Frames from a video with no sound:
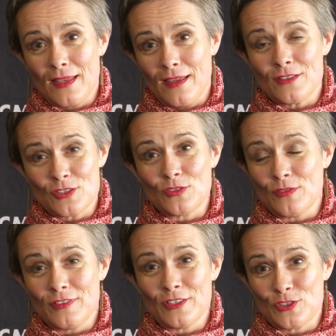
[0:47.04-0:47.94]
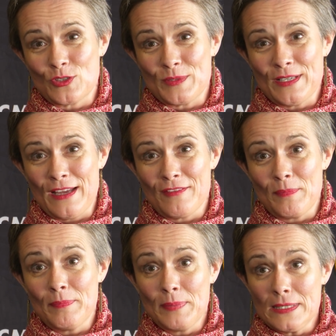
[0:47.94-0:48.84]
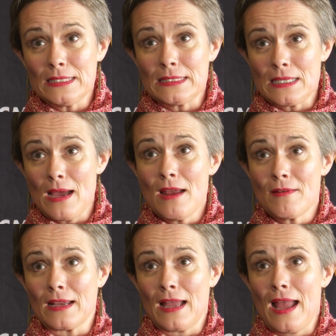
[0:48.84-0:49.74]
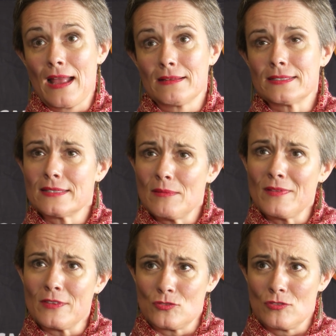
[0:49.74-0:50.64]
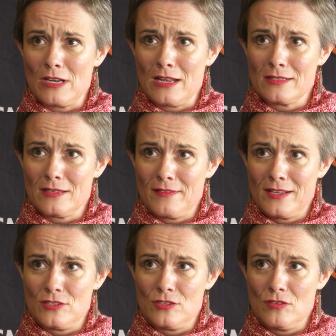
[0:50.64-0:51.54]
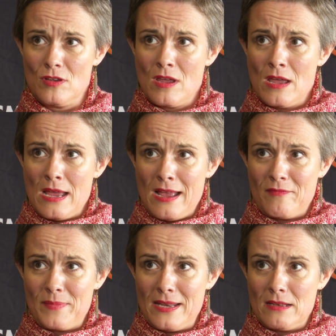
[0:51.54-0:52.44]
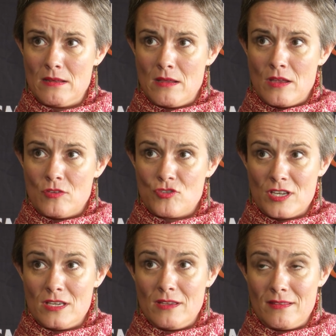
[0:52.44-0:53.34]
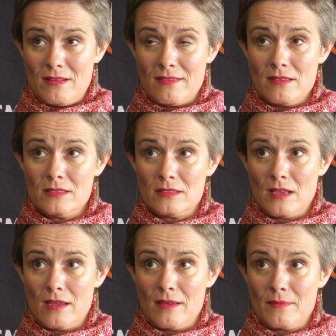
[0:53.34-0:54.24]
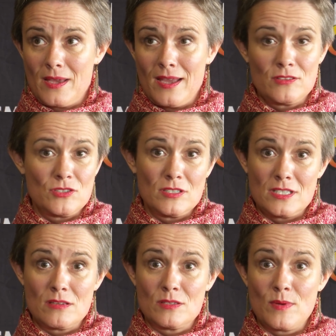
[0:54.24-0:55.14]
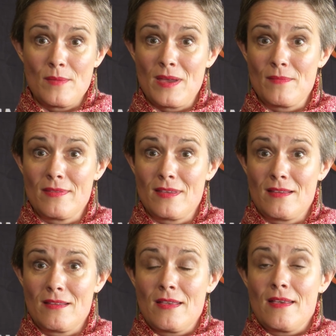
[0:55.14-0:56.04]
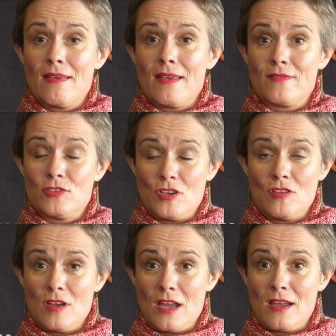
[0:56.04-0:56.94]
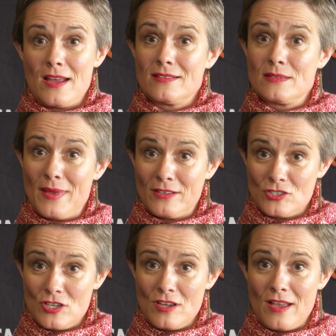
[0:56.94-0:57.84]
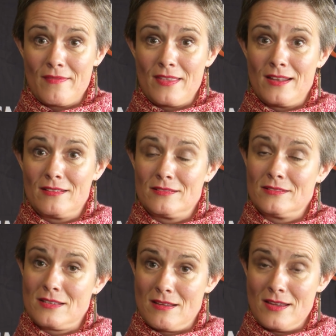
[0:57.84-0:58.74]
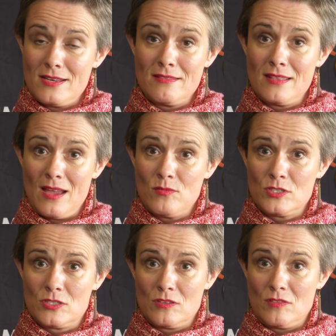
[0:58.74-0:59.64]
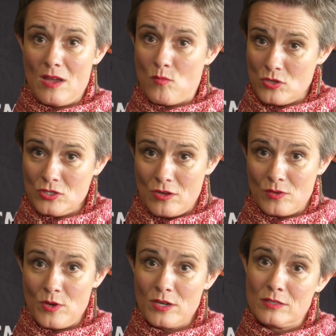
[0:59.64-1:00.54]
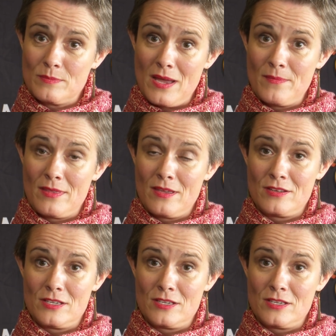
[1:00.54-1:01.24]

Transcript: It's a good fun job to have, but it's tiring. And some of the storylines I've had to do have been trickier than others. I had to do a sequence where my mother in the show had dementia and then died, and that was hard work because my mother had